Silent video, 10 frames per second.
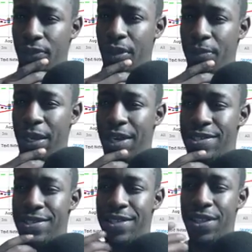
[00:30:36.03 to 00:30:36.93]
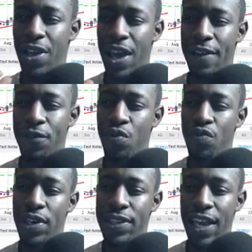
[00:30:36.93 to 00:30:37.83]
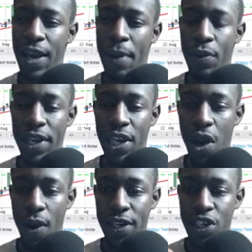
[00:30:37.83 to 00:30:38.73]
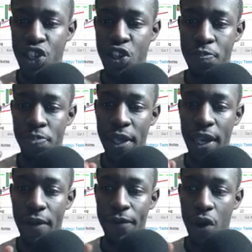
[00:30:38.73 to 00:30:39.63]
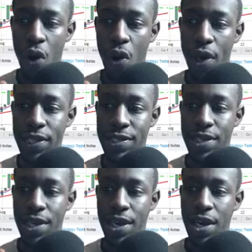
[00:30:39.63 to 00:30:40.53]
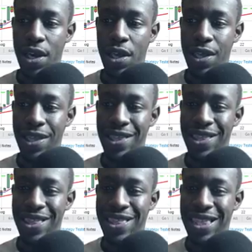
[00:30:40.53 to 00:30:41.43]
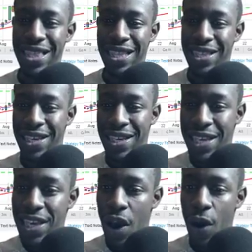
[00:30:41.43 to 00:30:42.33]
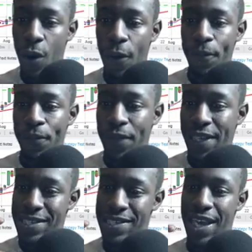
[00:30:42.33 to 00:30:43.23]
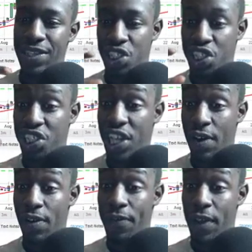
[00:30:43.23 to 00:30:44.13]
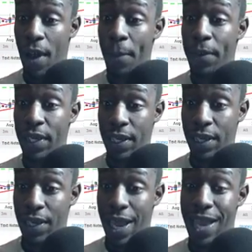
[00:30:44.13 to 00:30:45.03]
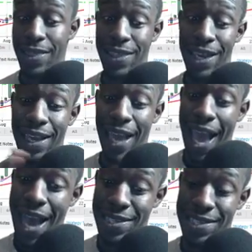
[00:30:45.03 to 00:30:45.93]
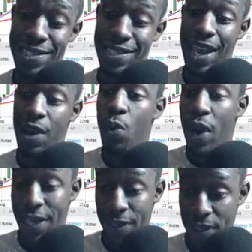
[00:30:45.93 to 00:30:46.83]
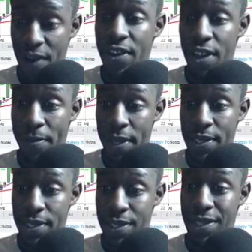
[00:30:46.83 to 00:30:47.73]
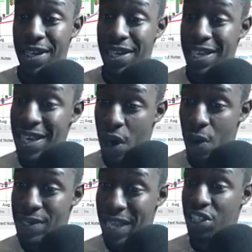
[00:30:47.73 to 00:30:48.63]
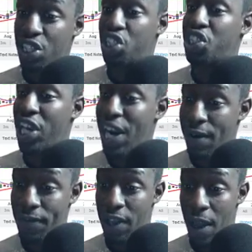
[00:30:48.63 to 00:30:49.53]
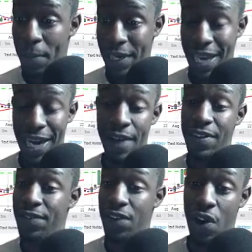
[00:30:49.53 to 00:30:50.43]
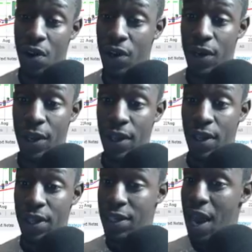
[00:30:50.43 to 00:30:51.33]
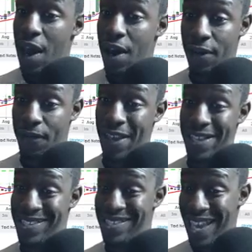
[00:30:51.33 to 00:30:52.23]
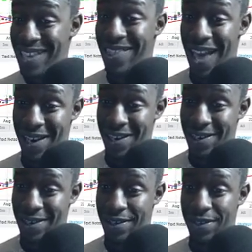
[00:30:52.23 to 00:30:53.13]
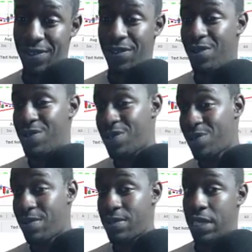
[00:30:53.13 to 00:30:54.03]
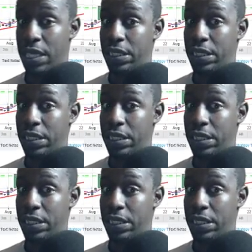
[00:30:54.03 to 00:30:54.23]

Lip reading: because if you really think about Neo and the splitting of the coins, the Neo is like the share of the company, and the gas is like what Ethereum is. The Neo is like the share of the company, and I've even heard Da Hong Face say that, you know. So I was like,